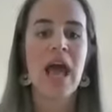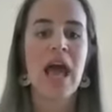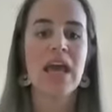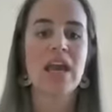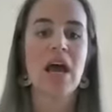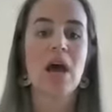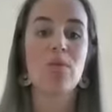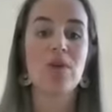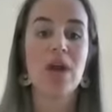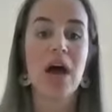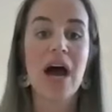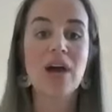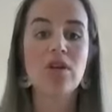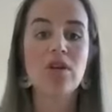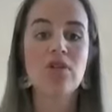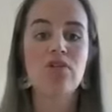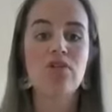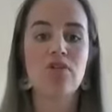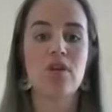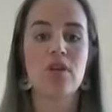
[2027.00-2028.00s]
And I would
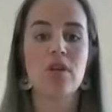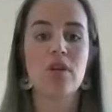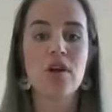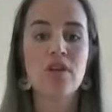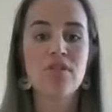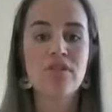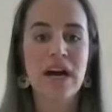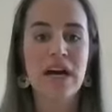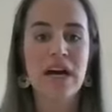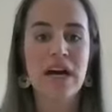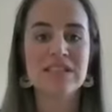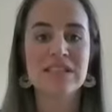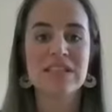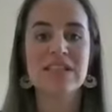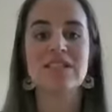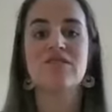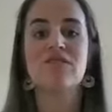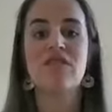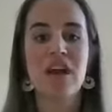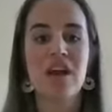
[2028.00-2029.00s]
argue for a lot of us, it
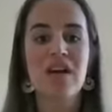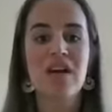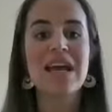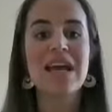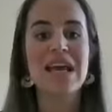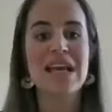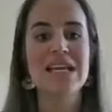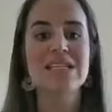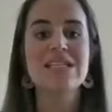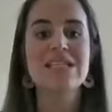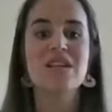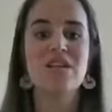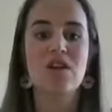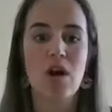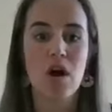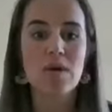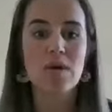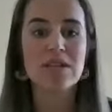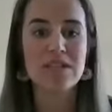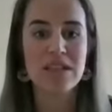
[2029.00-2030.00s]
is very easy to
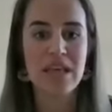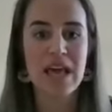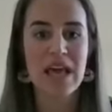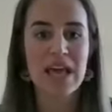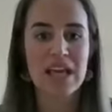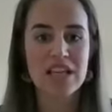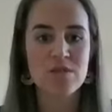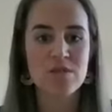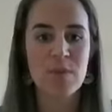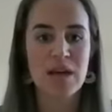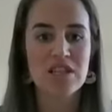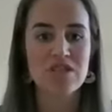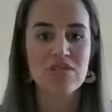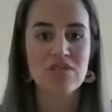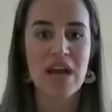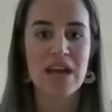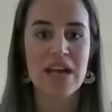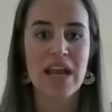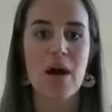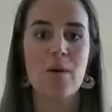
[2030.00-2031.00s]
go into that headspace
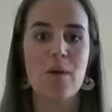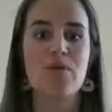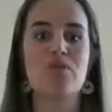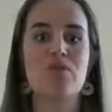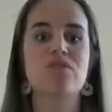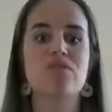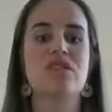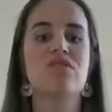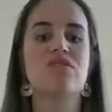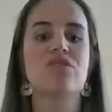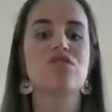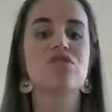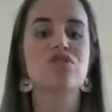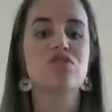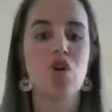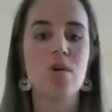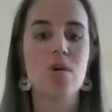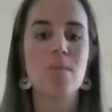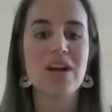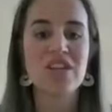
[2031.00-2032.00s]
right now because there is
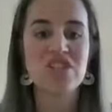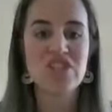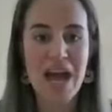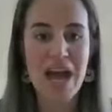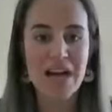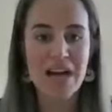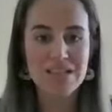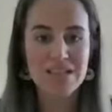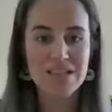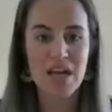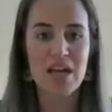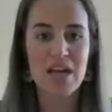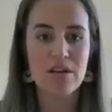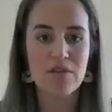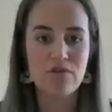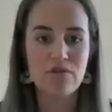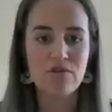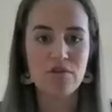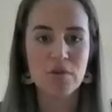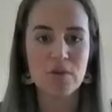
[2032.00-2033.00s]
so much outside
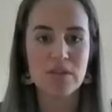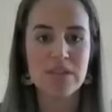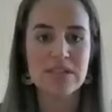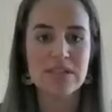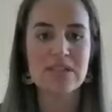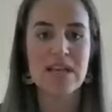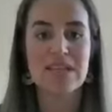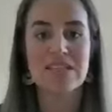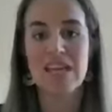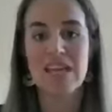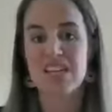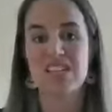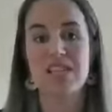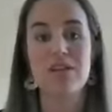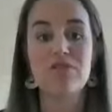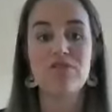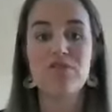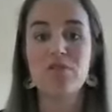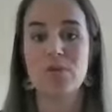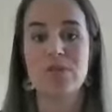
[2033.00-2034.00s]
influence that's actually
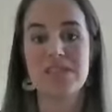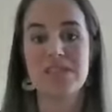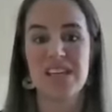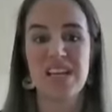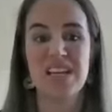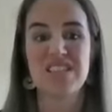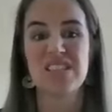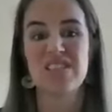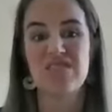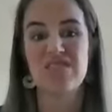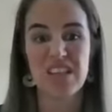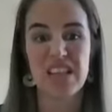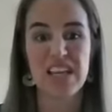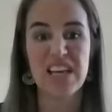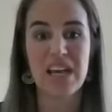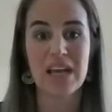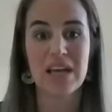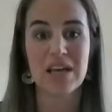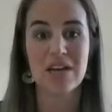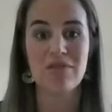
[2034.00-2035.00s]
influencing us in really
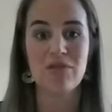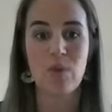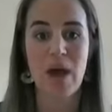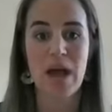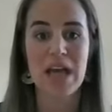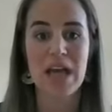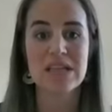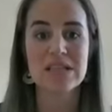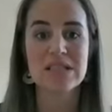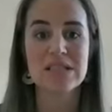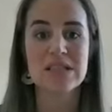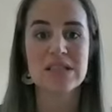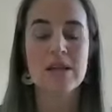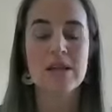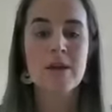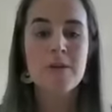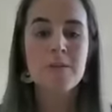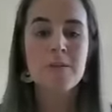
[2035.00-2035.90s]
negative ways.